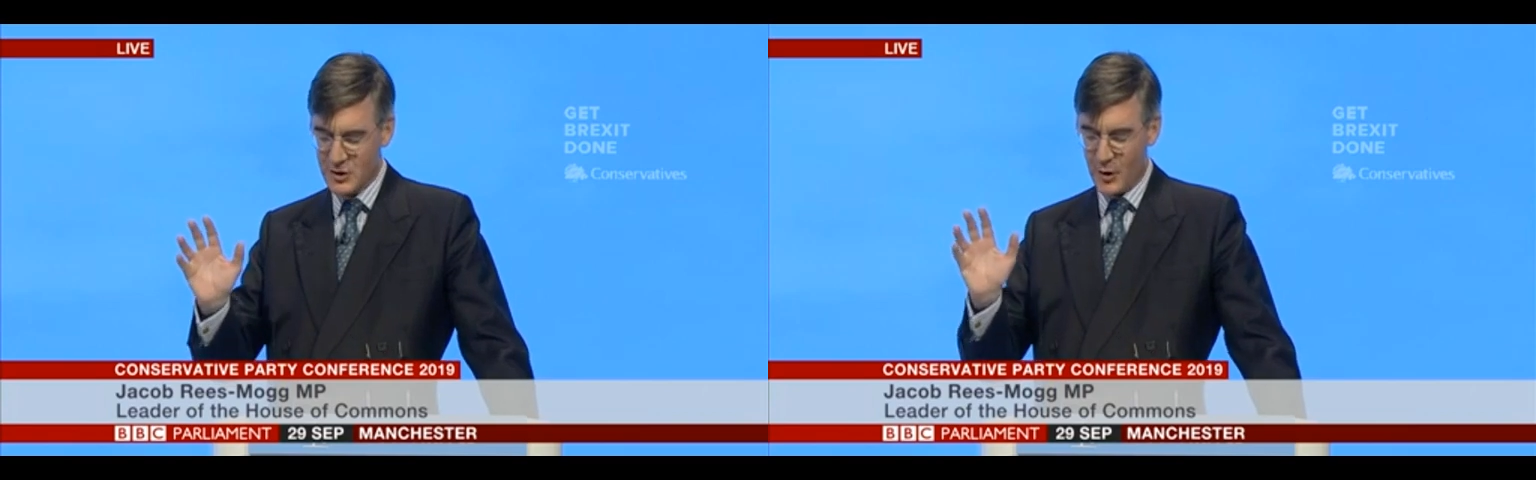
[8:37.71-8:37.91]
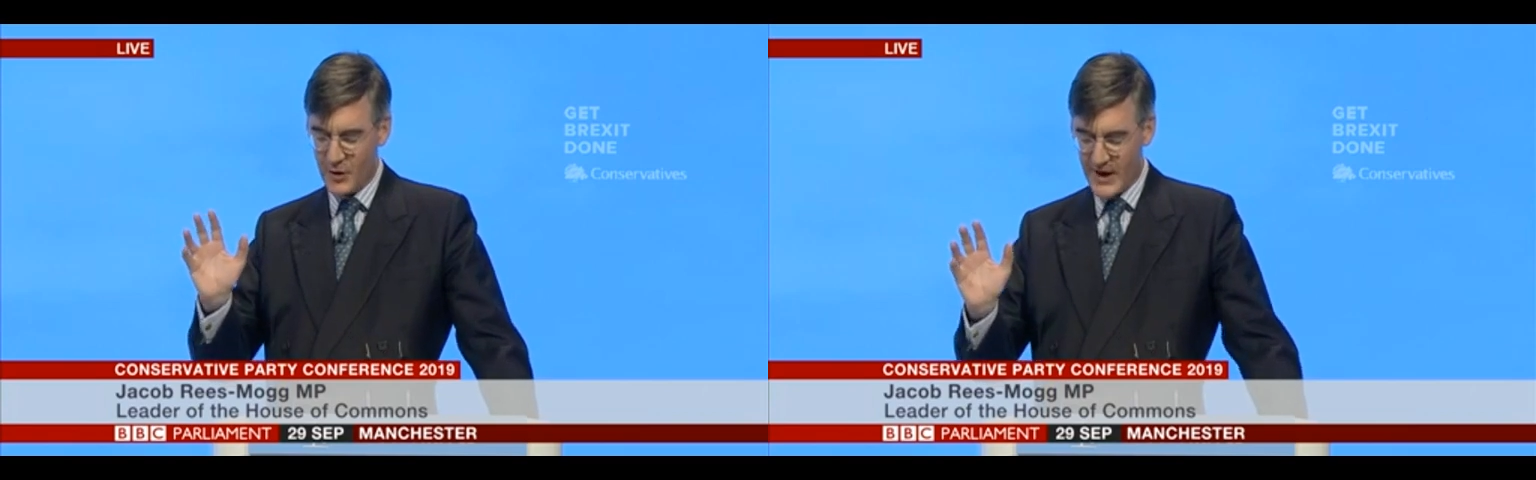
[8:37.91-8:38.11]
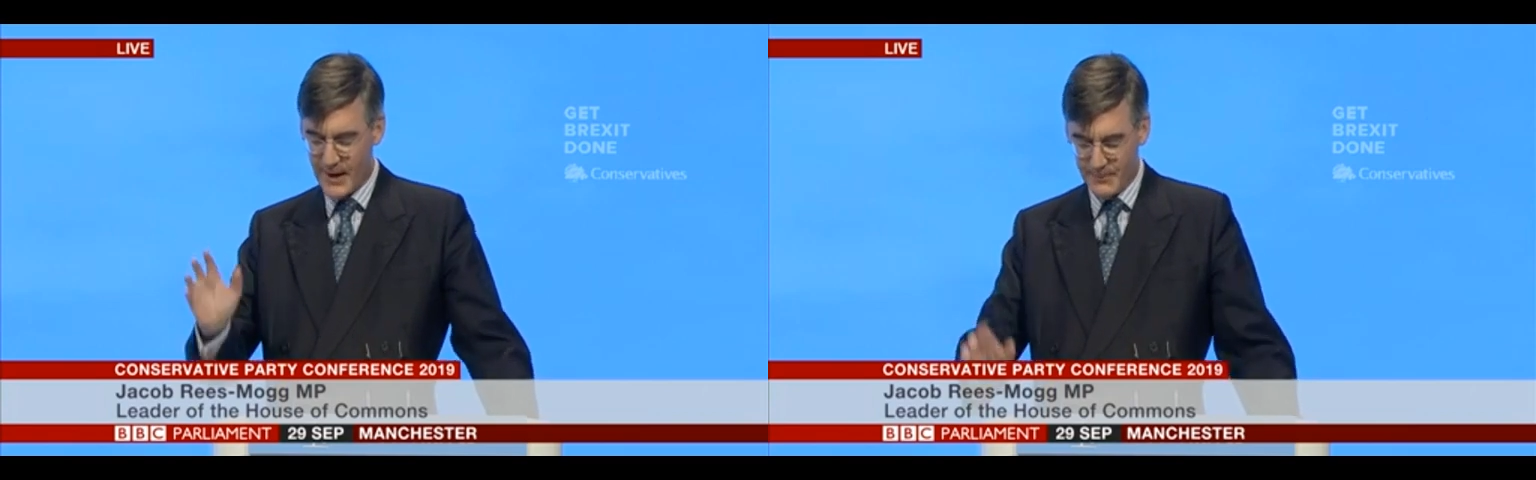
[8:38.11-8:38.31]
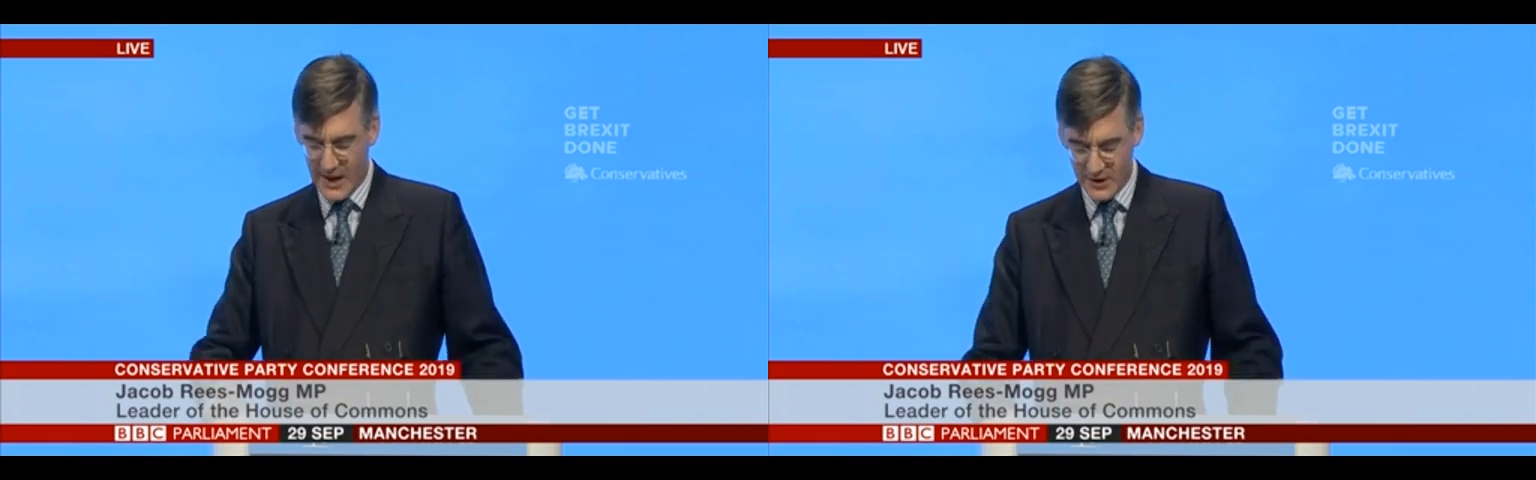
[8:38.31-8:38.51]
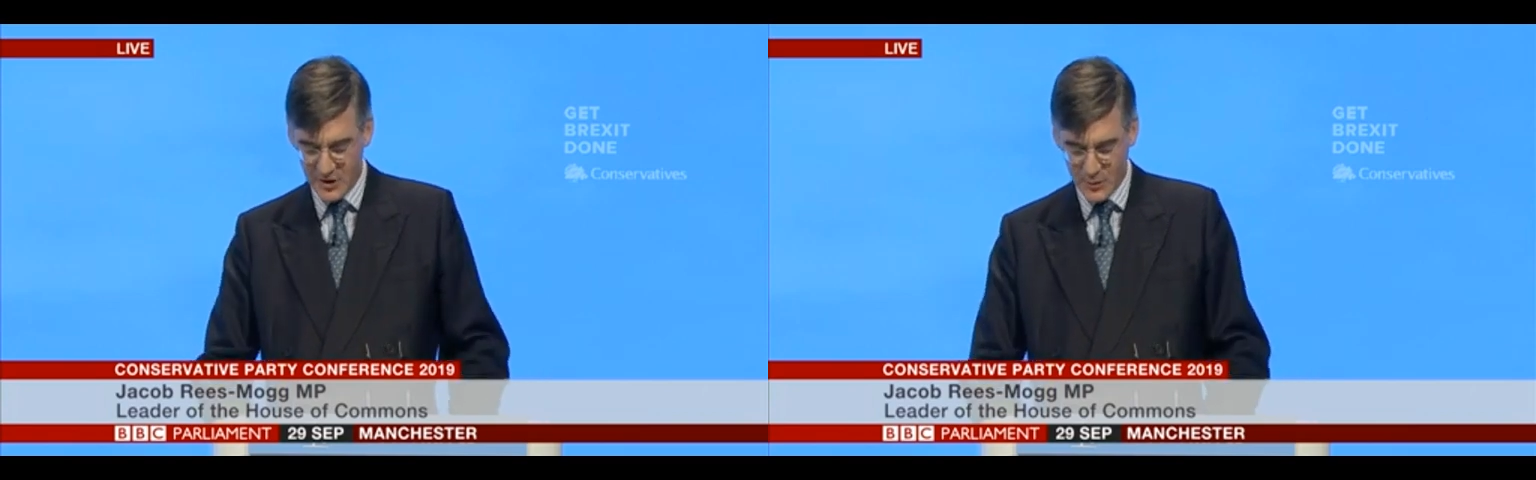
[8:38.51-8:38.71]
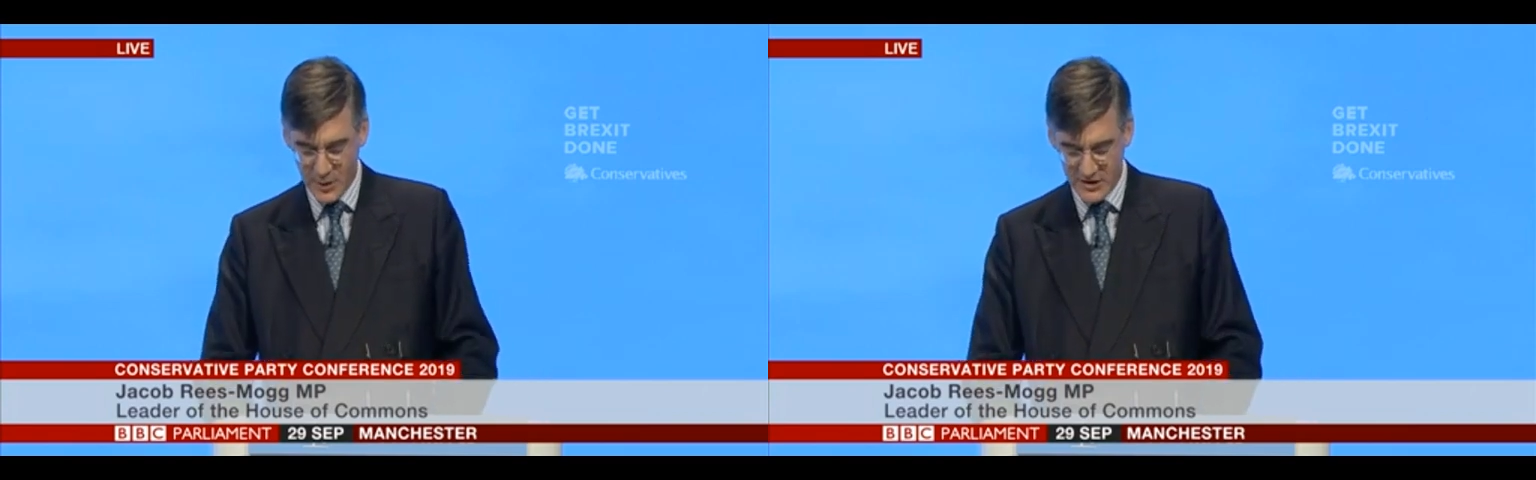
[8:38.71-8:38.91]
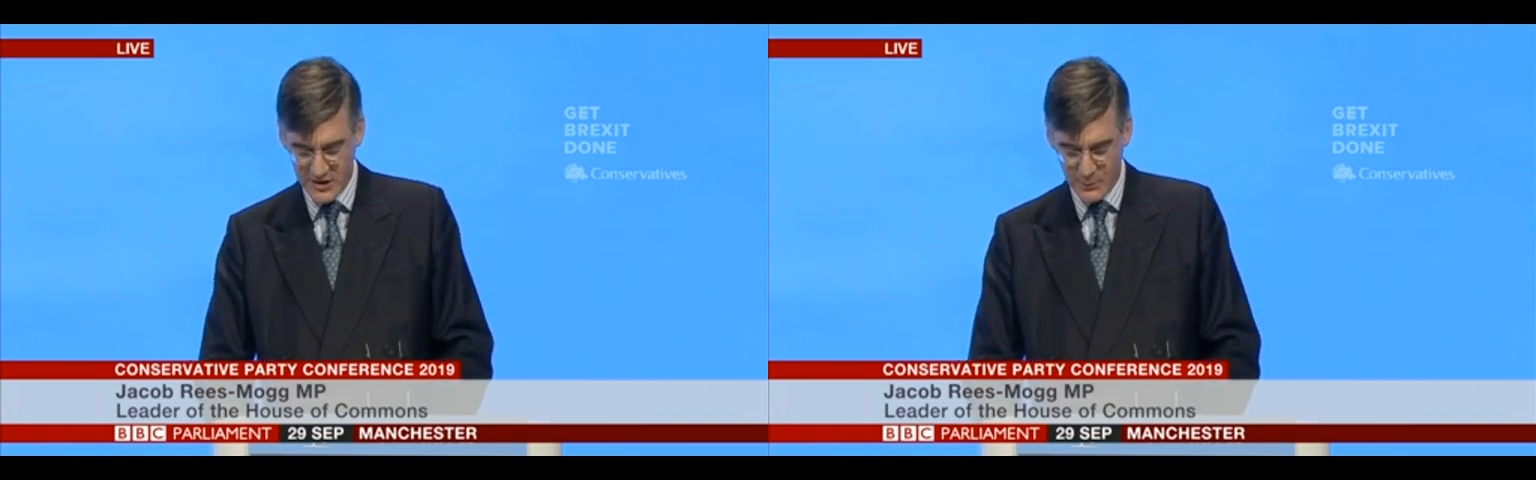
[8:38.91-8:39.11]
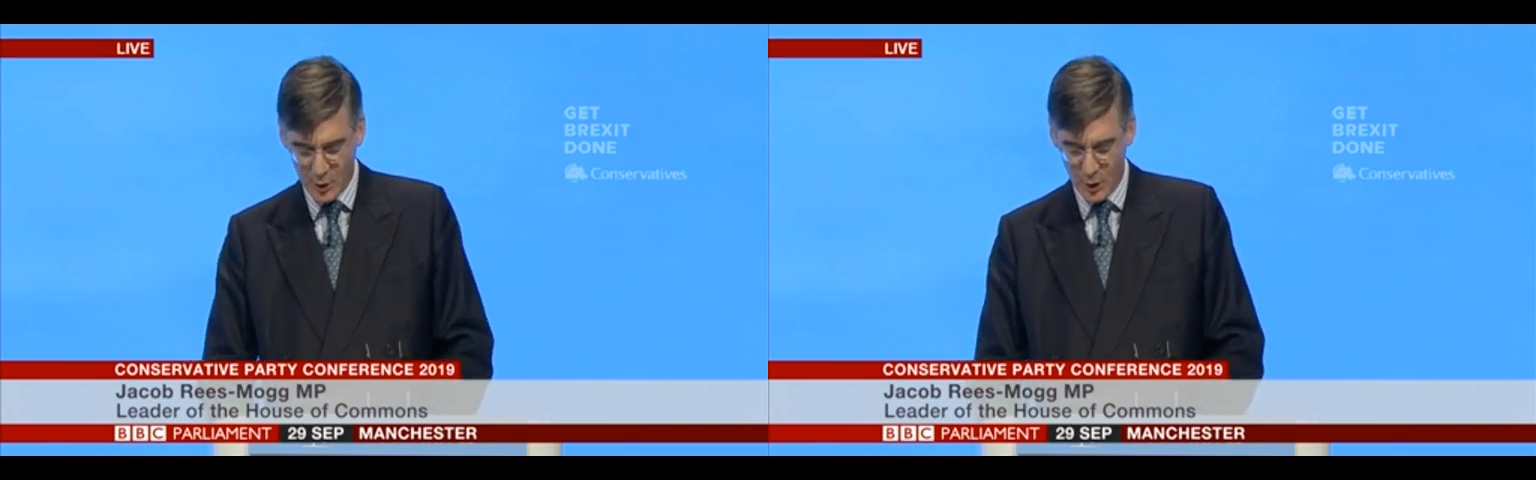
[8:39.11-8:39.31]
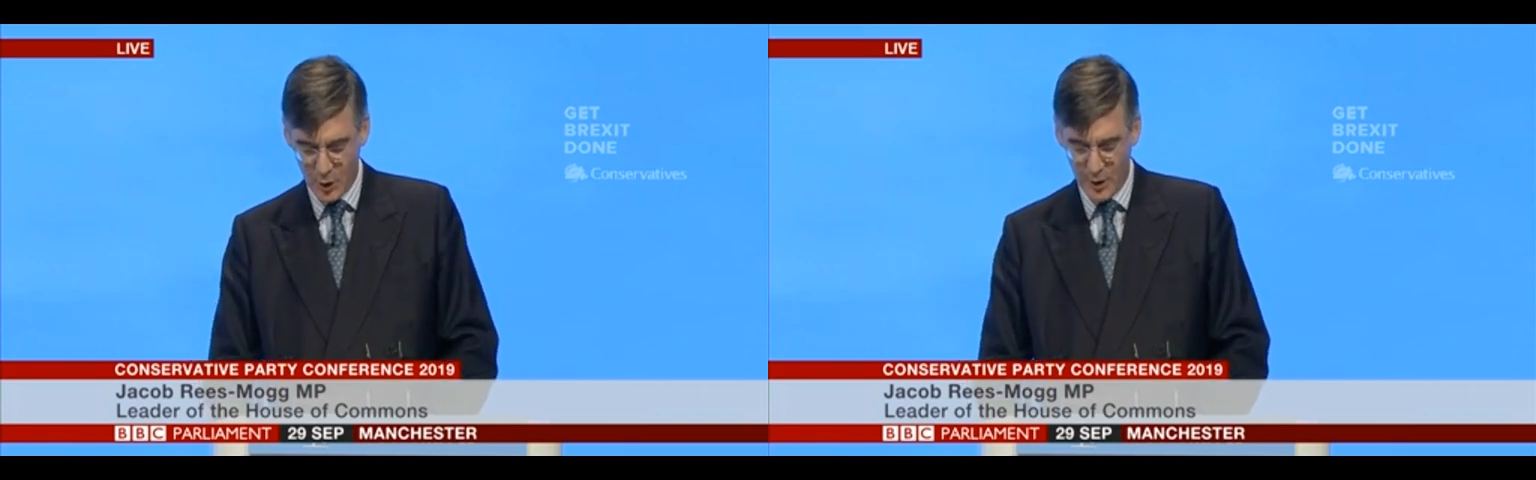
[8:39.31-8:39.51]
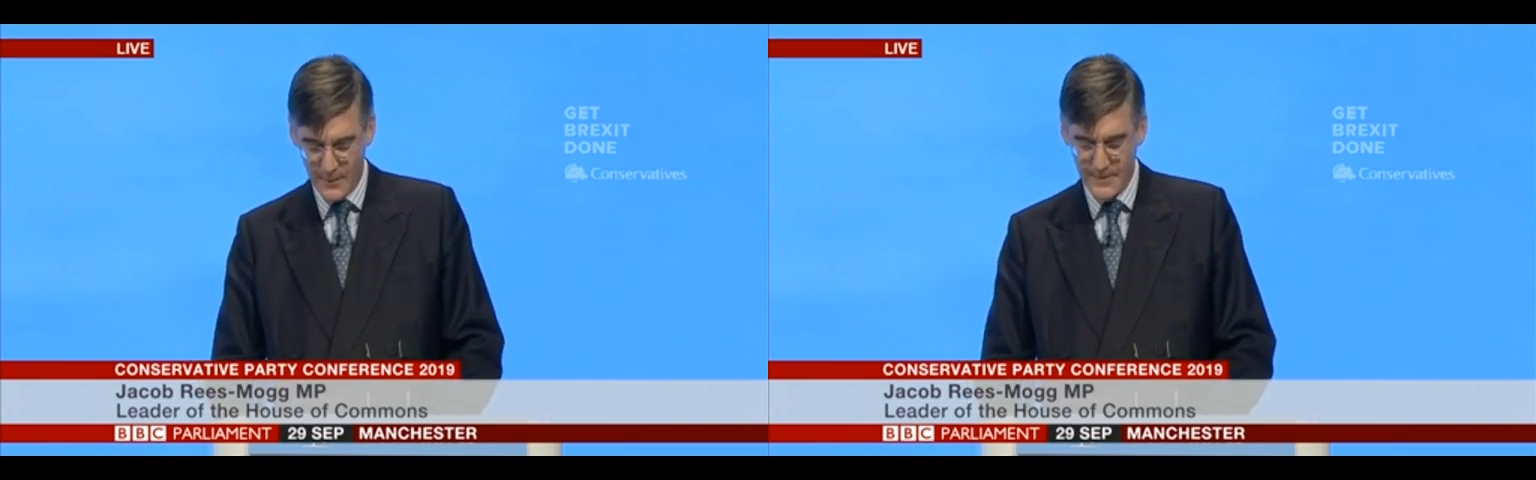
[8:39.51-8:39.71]
restore that balance once
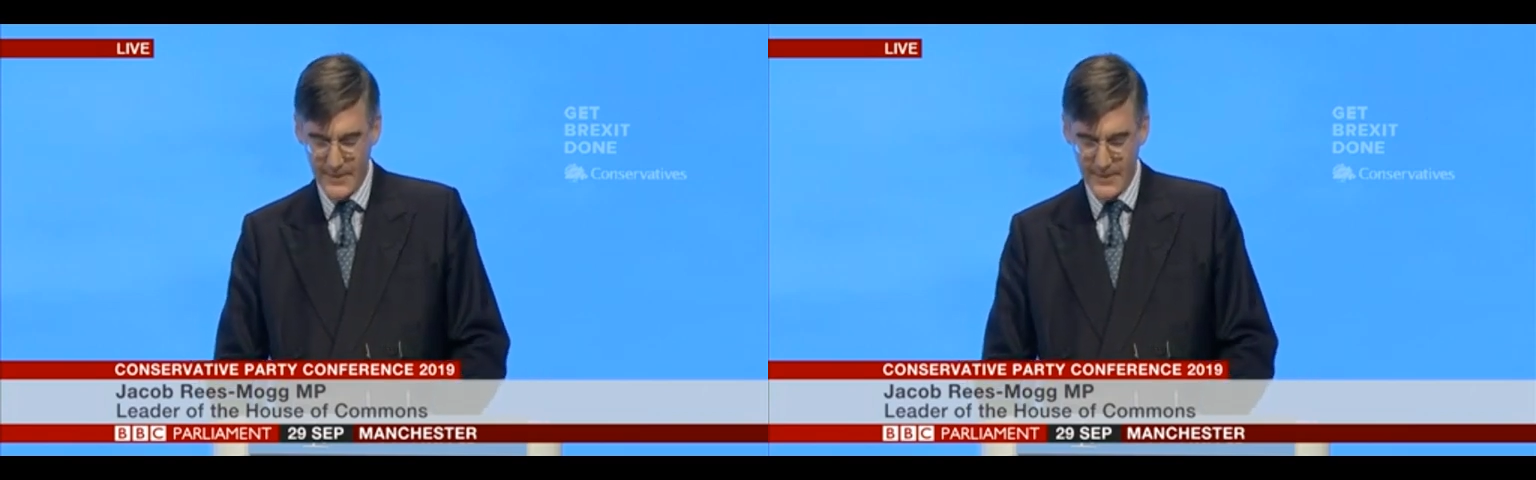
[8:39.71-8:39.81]
more.